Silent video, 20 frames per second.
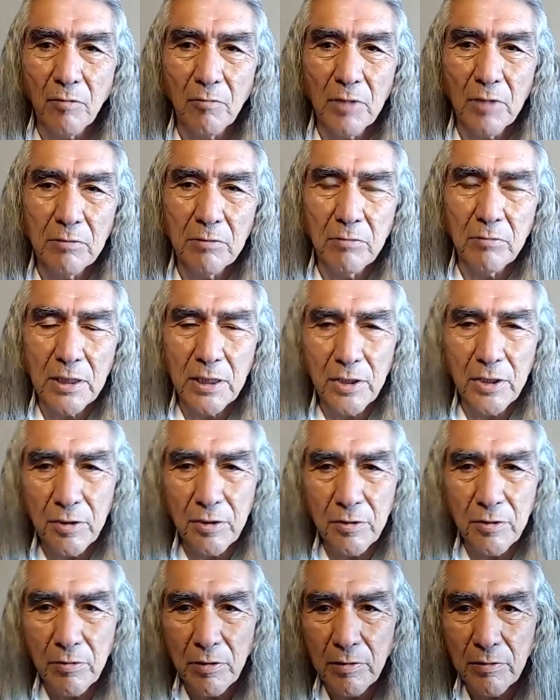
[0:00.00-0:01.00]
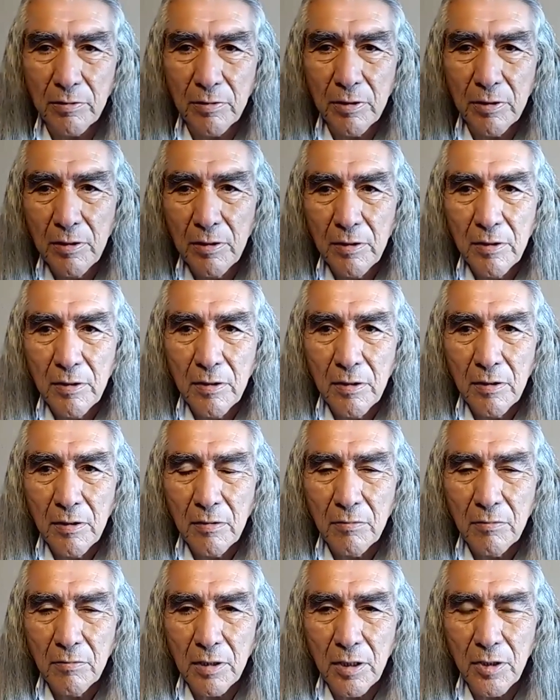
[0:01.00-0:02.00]
What
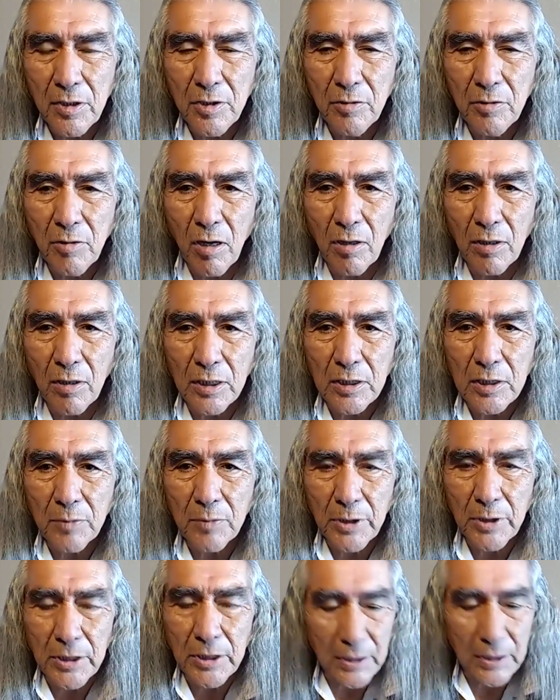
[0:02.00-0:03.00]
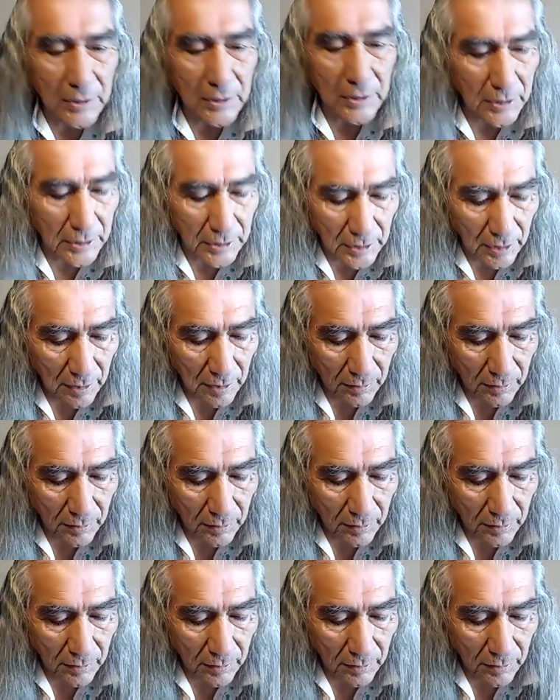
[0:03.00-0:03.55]
did you all experience